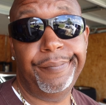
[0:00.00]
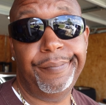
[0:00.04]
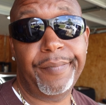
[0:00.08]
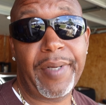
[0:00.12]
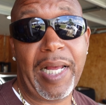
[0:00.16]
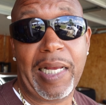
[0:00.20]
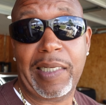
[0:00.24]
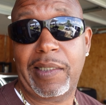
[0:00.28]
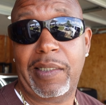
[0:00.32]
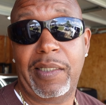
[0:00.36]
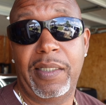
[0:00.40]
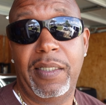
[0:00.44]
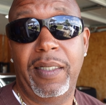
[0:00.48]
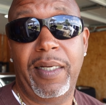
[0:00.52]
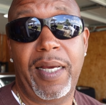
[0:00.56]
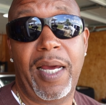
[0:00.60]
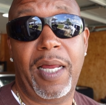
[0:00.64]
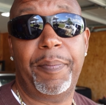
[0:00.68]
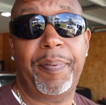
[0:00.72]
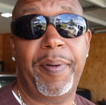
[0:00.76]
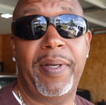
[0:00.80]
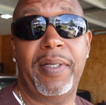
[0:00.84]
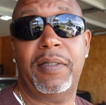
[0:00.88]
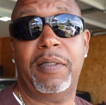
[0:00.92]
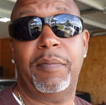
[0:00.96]
I still got
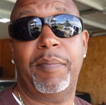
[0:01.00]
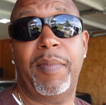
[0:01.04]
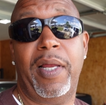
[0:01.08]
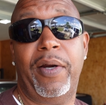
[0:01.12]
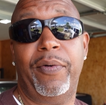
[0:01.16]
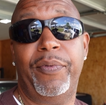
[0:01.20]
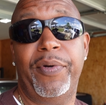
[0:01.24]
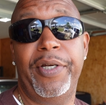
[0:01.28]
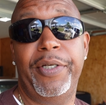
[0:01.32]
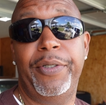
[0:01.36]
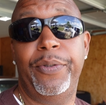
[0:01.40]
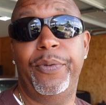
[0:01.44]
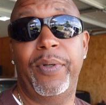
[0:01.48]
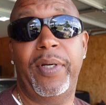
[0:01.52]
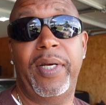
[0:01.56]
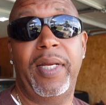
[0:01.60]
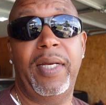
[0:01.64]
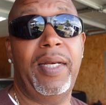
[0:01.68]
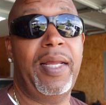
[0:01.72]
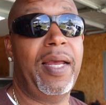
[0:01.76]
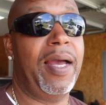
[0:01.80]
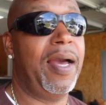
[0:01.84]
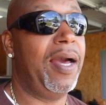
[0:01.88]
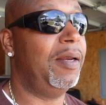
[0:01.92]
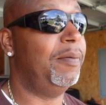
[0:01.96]
to pay somebody to redo it
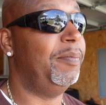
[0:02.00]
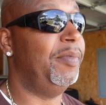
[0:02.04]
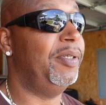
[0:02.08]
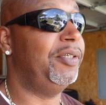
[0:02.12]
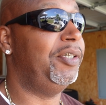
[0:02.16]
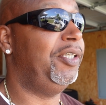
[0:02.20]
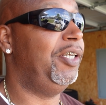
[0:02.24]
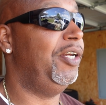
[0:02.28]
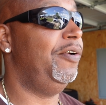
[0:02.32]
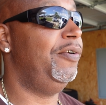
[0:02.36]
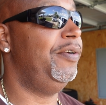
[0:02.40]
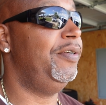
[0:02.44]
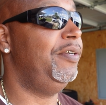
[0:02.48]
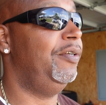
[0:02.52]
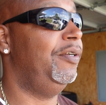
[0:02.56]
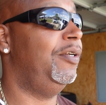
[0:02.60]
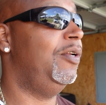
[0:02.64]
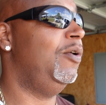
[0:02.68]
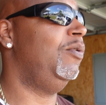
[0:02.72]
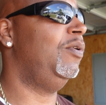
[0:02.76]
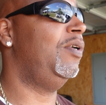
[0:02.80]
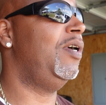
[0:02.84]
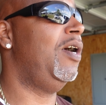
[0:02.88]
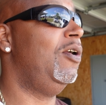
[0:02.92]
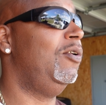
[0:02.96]
anyhow. The material
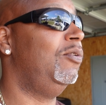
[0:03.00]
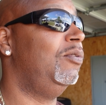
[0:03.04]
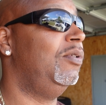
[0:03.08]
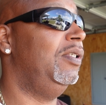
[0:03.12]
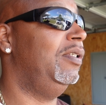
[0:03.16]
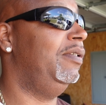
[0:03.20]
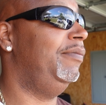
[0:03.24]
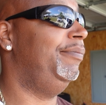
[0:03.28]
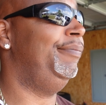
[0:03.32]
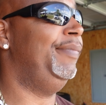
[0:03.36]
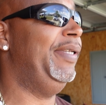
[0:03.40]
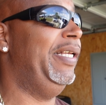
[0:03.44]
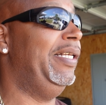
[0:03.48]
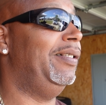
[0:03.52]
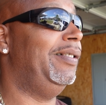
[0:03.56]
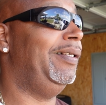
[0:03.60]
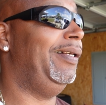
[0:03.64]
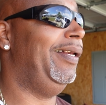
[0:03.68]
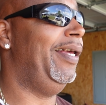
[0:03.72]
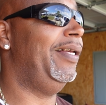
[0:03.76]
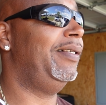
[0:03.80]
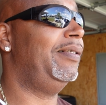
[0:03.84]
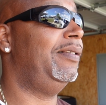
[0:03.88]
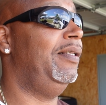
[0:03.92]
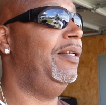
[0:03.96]
don't cost it. It's
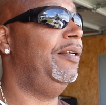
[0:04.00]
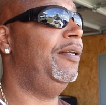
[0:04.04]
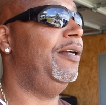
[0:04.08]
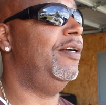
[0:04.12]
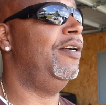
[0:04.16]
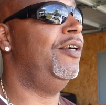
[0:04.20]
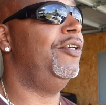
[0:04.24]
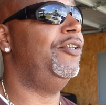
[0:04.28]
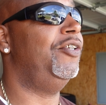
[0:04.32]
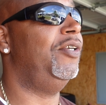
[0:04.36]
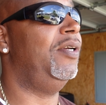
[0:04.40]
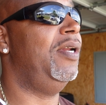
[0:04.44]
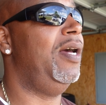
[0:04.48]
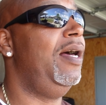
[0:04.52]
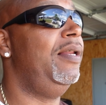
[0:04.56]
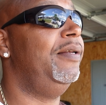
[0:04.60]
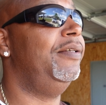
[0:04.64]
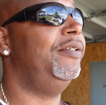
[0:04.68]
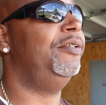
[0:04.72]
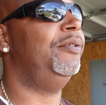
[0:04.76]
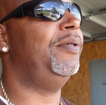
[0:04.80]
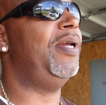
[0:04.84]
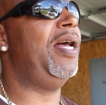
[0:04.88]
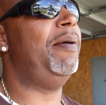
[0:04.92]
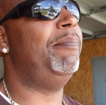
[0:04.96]
less than a hundred
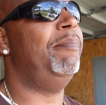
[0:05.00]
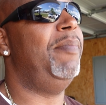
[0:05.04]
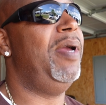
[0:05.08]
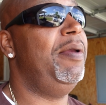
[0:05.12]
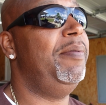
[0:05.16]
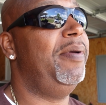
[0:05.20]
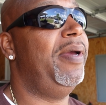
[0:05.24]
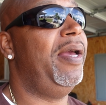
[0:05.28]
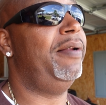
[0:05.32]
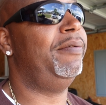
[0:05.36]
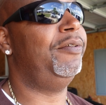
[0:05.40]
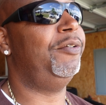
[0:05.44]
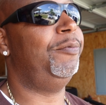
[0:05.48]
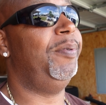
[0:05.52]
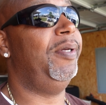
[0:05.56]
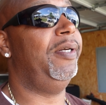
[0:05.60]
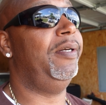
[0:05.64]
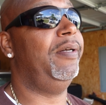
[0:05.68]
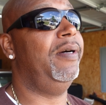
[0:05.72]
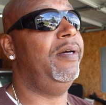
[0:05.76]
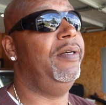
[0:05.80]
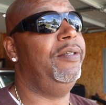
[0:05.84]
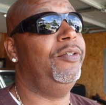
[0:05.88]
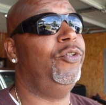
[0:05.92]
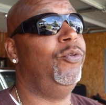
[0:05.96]
dollars. I maybe have to spend
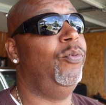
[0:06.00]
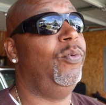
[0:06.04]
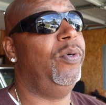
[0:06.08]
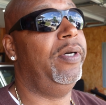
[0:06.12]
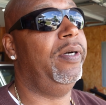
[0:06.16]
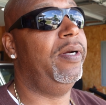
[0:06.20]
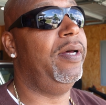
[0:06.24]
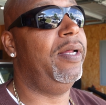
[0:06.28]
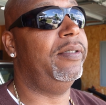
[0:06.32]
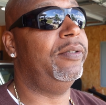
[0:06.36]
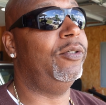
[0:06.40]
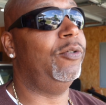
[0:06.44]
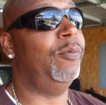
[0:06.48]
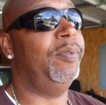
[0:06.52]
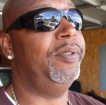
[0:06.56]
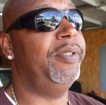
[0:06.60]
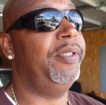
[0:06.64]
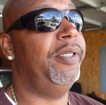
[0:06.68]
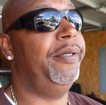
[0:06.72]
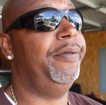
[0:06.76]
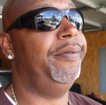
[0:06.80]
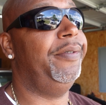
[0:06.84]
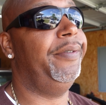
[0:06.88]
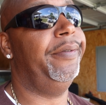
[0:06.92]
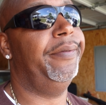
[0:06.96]
hundred twenty dollars on
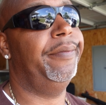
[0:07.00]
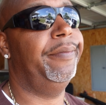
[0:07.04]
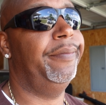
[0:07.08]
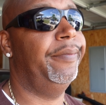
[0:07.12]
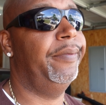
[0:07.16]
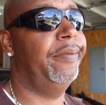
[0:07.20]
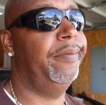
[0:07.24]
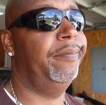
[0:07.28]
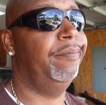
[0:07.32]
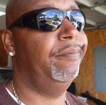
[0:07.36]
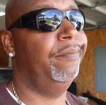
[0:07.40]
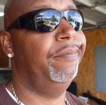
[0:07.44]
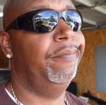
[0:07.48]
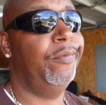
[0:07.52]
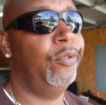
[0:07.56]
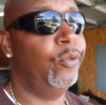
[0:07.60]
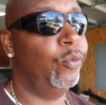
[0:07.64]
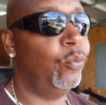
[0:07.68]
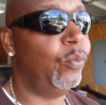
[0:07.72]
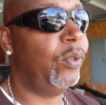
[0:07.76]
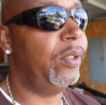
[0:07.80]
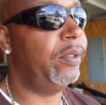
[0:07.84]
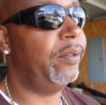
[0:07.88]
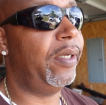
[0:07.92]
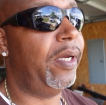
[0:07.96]
material.
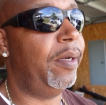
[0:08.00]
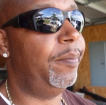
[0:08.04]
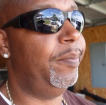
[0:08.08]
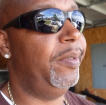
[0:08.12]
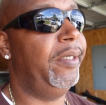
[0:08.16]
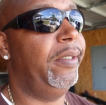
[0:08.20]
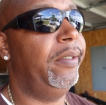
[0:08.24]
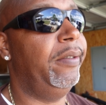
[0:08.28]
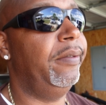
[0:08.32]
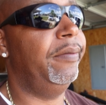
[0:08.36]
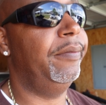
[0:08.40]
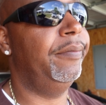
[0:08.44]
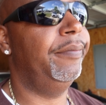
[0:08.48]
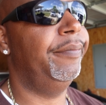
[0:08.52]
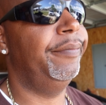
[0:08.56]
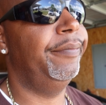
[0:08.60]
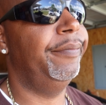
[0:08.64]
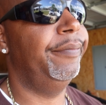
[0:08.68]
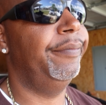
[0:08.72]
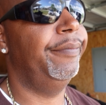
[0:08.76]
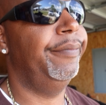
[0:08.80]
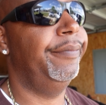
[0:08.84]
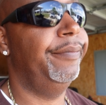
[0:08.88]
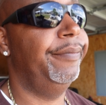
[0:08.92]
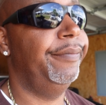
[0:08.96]
What I mean,
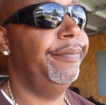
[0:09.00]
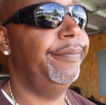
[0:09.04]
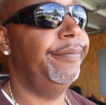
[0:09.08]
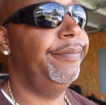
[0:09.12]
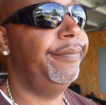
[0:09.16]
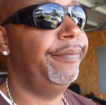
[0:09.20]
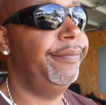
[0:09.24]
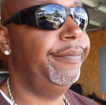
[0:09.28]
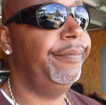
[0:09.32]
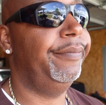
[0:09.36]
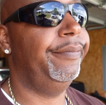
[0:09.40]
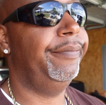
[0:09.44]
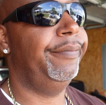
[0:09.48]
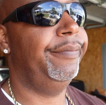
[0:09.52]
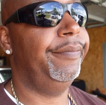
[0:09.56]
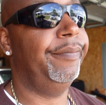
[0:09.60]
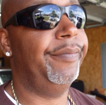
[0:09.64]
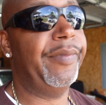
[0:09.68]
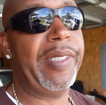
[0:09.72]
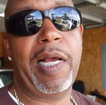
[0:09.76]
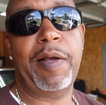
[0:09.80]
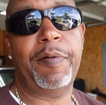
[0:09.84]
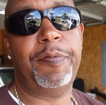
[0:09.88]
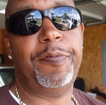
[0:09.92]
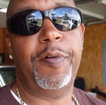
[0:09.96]

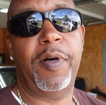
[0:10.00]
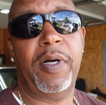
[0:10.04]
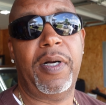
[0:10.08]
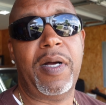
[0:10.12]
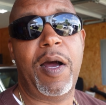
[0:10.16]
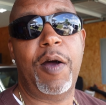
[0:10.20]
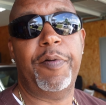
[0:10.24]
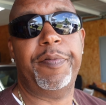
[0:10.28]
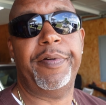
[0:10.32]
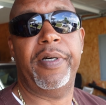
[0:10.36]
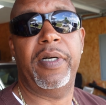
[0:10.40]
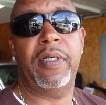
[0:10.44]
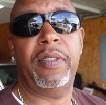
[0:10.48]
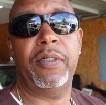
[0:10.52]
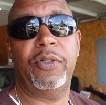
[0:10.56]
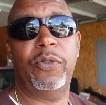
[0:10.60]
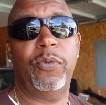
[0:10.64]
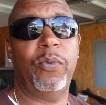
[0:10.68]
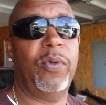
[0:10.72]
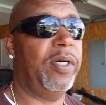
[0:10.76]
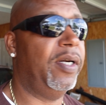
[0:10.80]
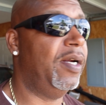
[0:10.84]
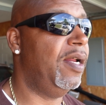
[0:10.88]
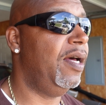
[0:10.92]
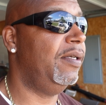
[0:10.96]
I fuck off hundred
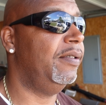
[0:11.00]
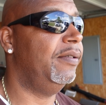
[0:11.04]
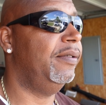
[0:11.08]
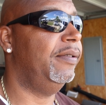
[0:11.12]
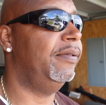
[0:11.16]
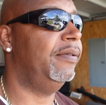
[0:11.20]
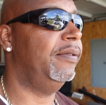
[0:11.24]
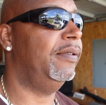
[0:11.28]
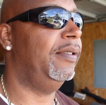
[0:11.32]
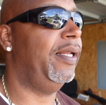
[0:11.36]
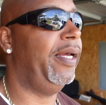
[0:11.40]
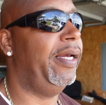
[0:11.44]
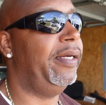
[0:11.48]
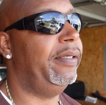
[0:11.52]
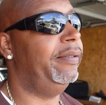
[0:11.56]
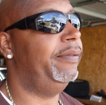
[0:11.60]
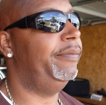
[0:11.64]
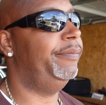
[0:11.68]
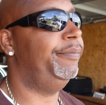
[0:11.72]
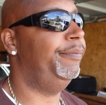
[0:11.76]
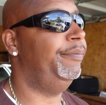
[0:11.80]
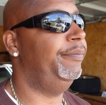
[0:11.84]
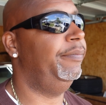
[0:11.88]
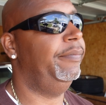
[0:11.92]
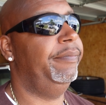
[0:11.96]
twenty dollars. Like
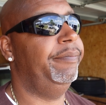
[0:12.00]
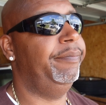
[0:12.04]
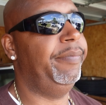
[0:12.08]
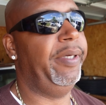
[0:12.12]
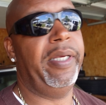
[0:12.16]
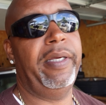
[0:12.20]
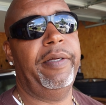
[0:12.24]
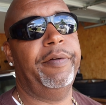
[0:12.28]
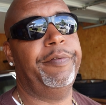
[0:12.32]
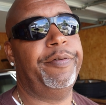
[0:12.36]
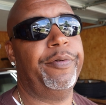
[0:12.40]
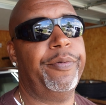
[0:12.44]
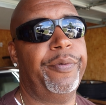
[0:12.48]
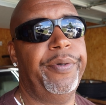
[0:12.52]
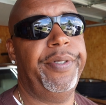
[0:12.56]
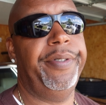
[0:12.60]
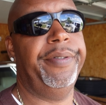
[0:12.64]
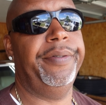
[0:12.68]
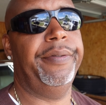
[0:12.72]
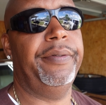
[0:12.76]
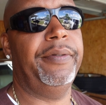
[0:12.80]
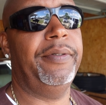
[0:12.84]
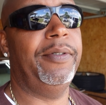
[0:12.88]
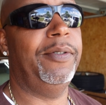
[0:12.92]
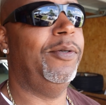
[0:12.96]
being for real.
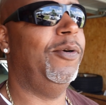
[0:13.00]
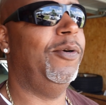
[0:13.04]
You